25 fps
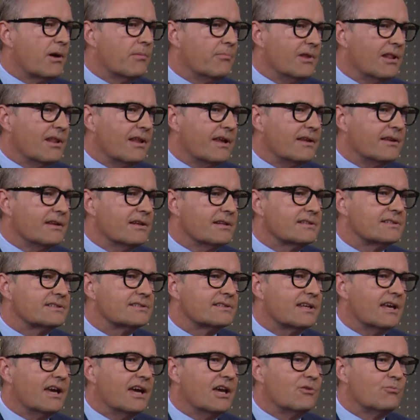are
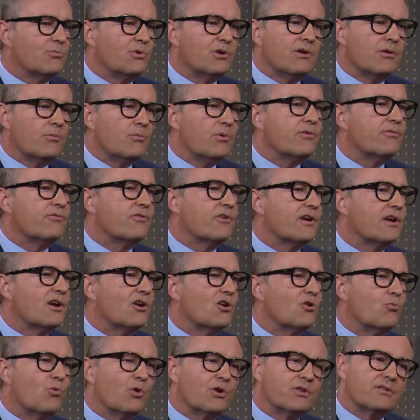millennials, and we, we figure
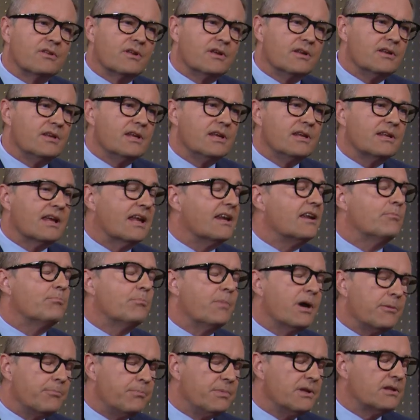out what they need. And it
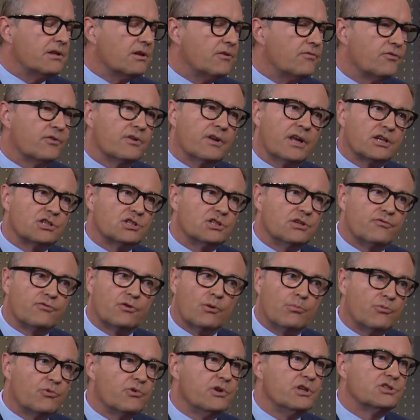might be different actually
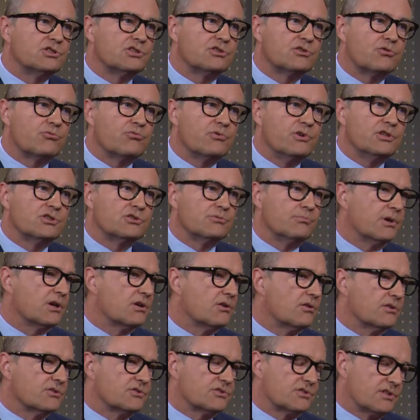from region to region
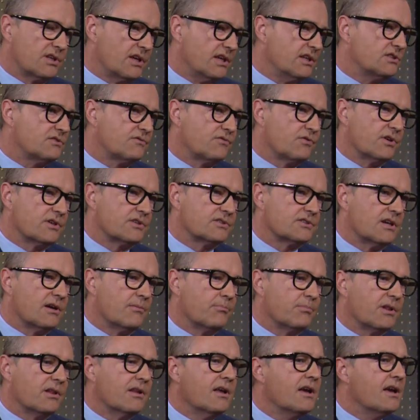because taste, for
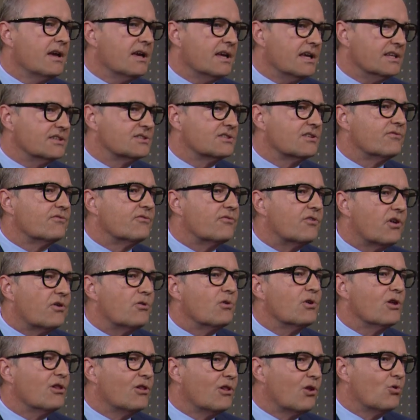example, is a
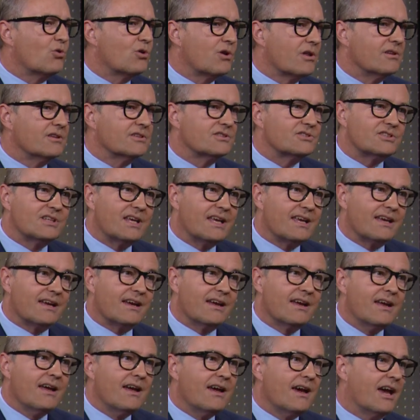very local thing.
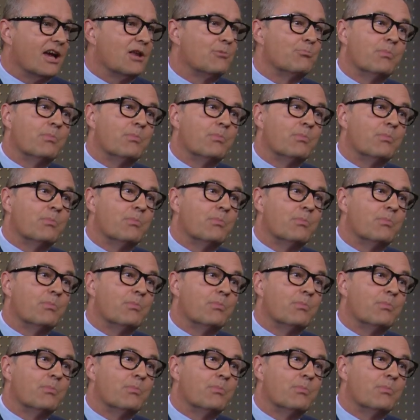It